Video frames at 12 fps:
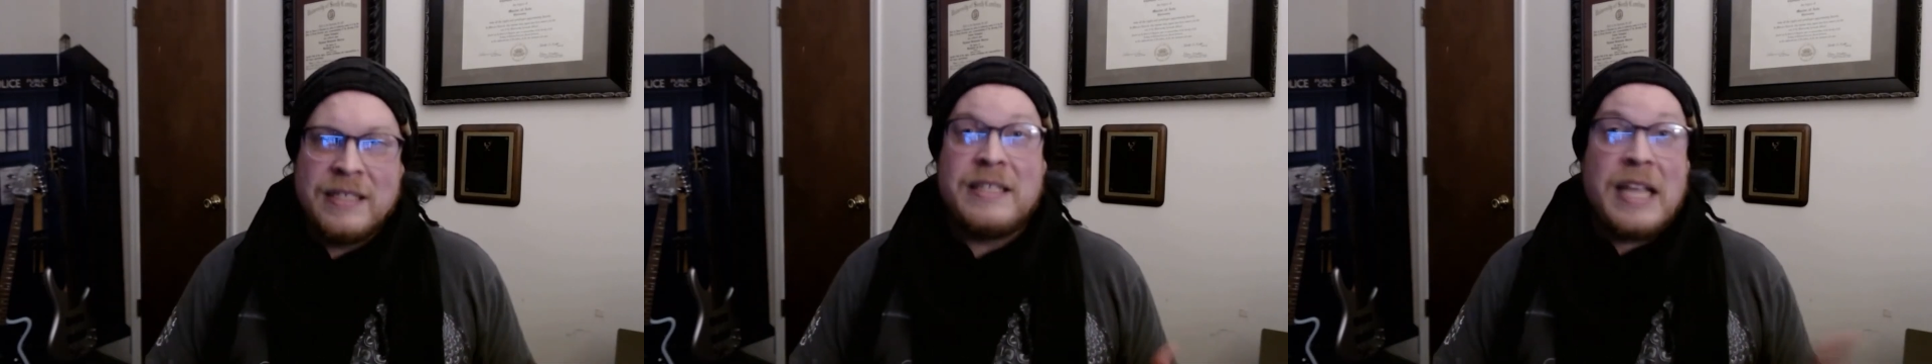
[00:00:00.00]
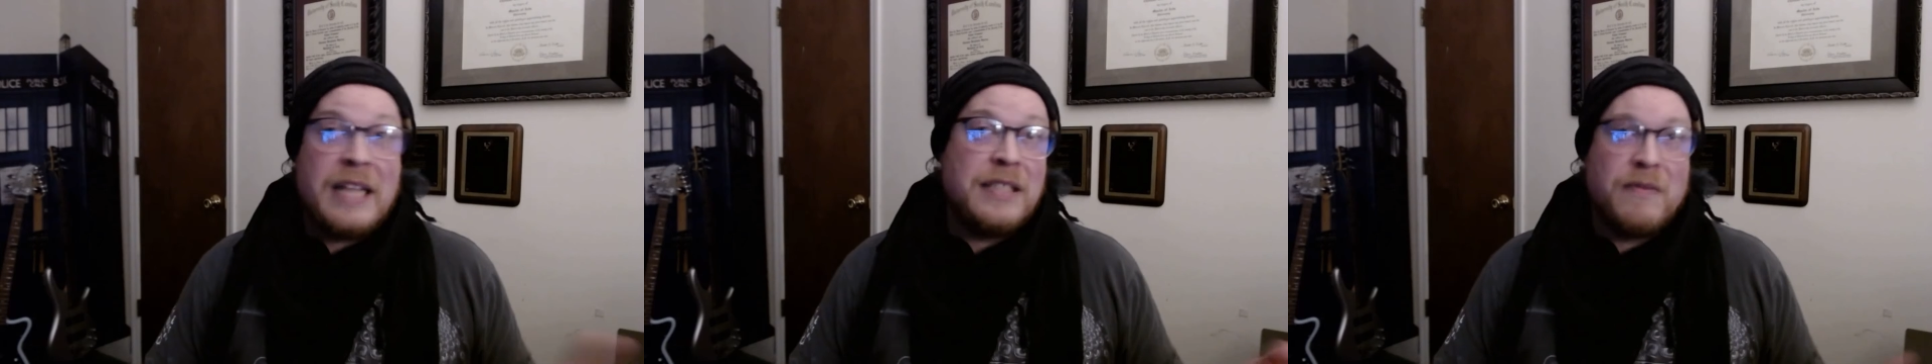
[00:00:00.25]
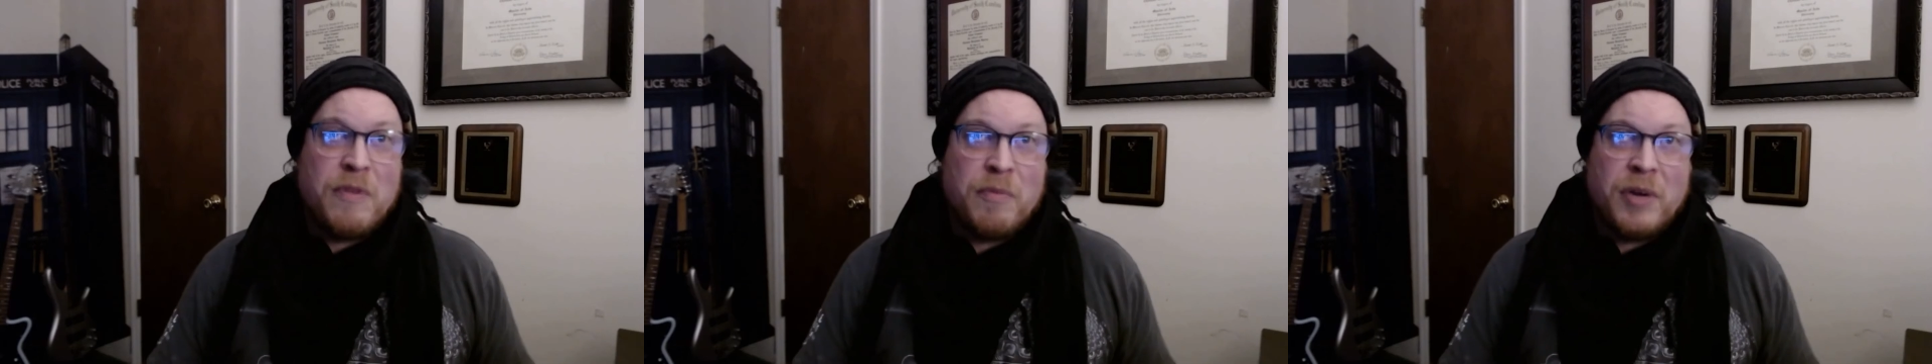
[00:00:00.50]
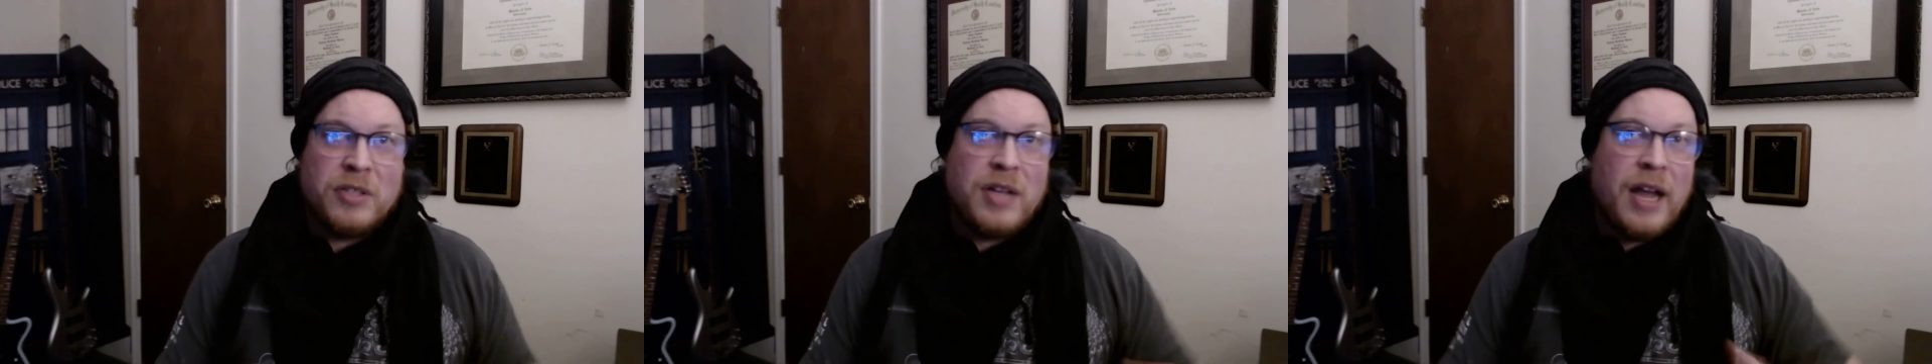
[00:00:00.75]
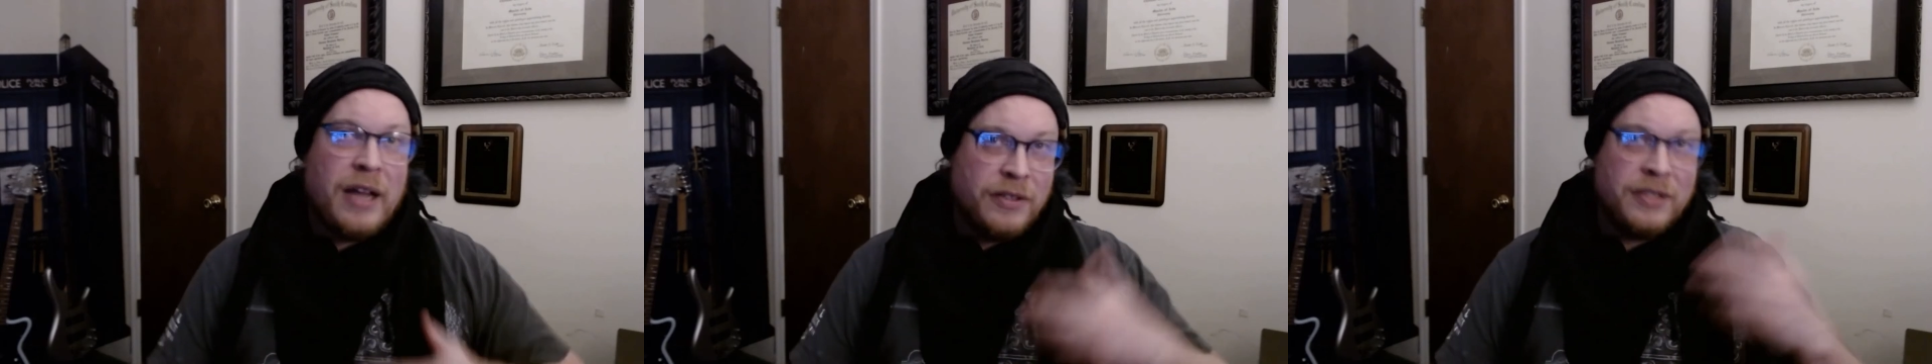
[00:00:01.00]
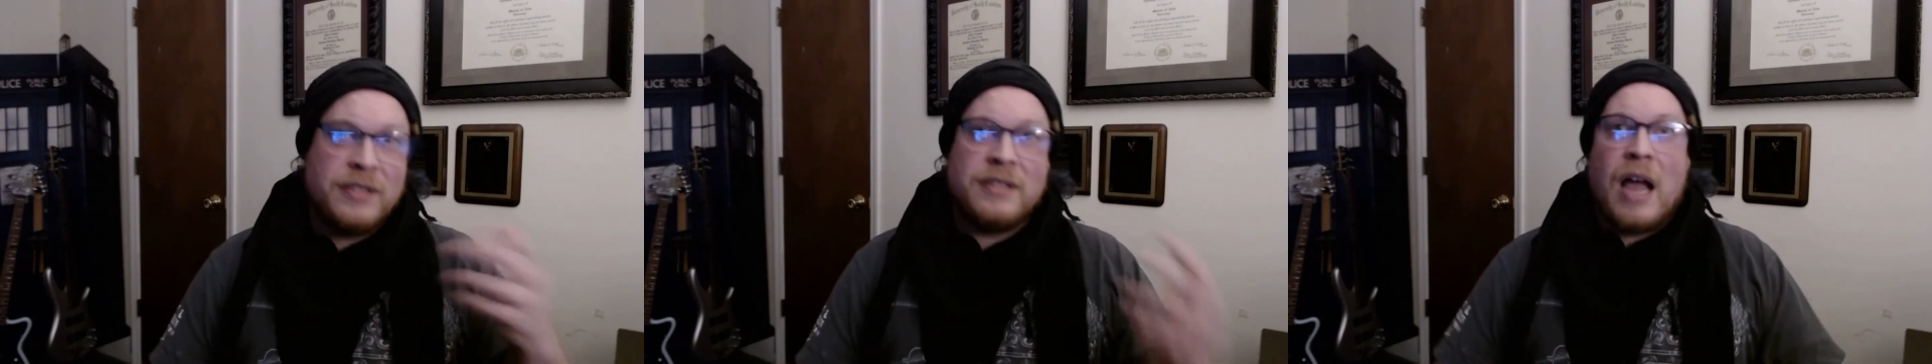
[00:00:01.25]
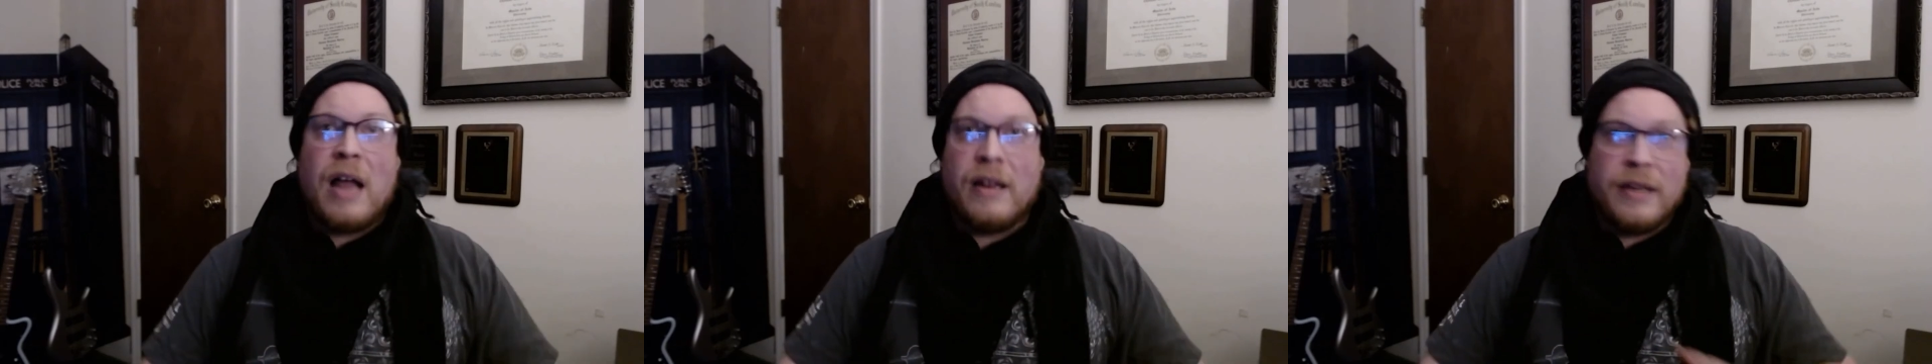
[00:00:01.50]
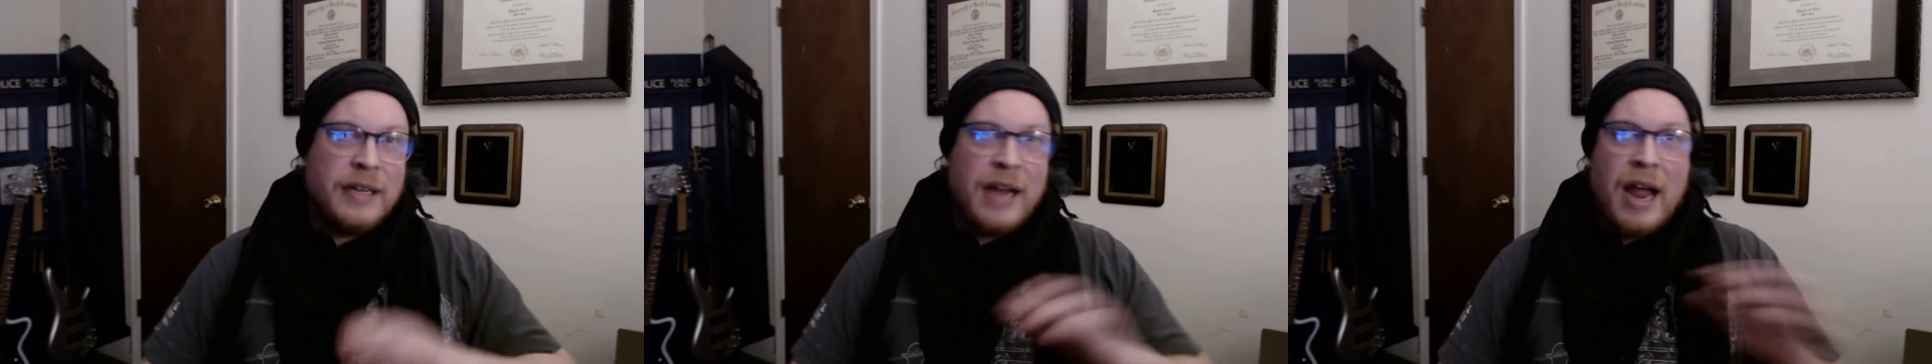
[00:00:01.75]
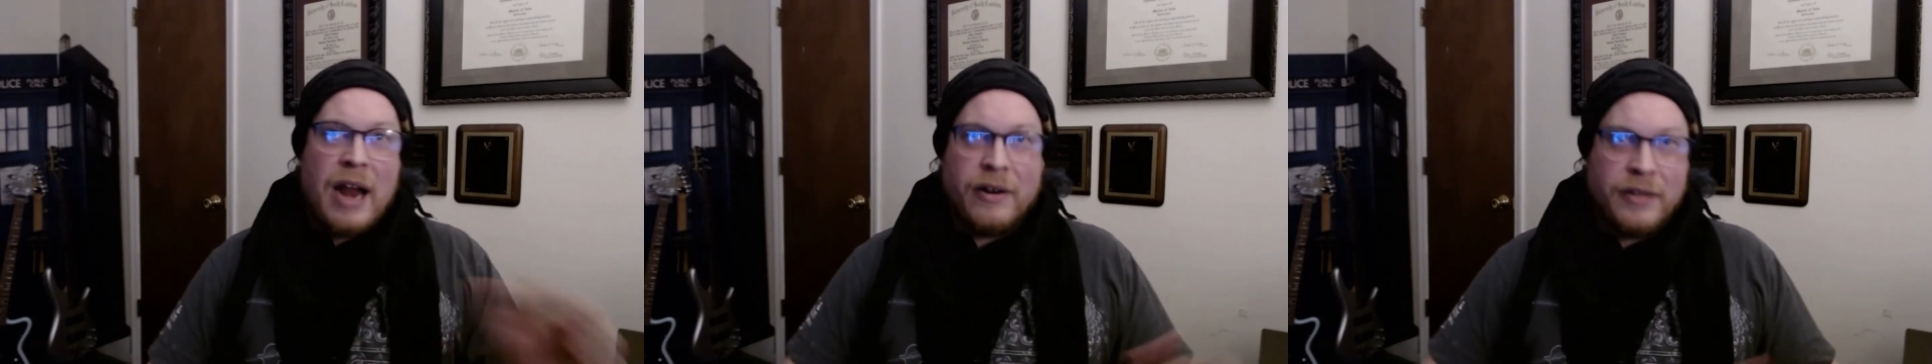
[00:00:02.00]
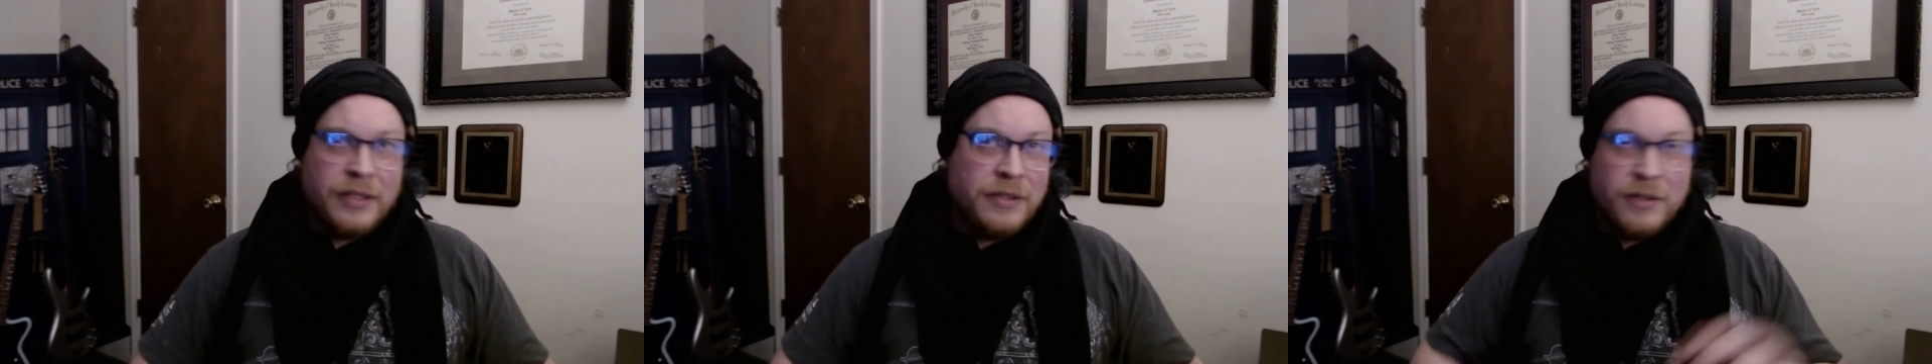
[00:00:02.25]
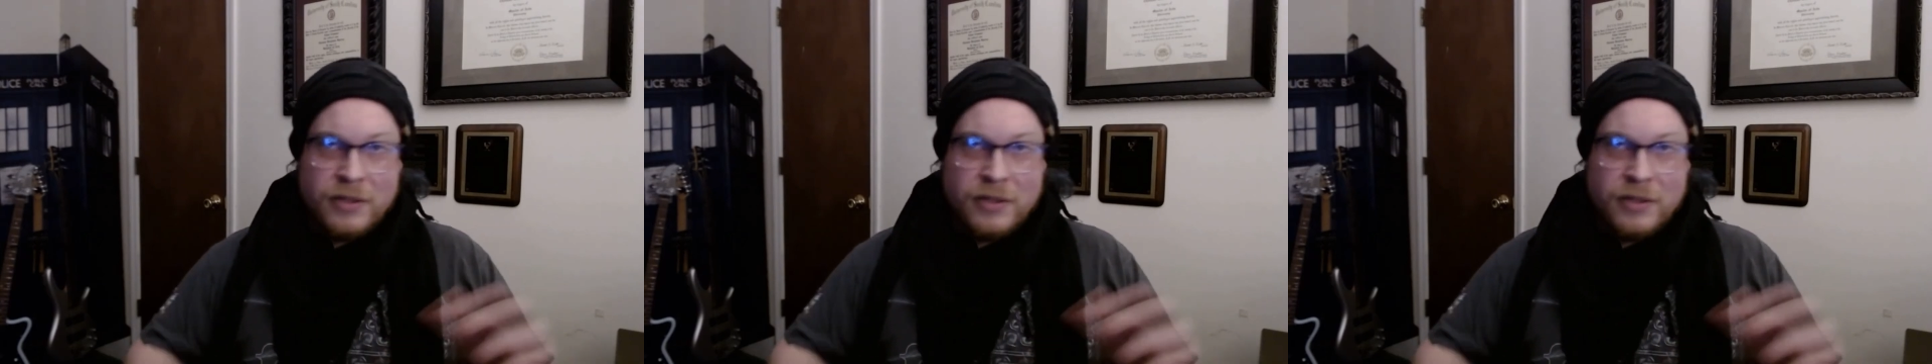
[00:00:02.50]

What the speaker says: states of the British Isles, Scotland and Ireland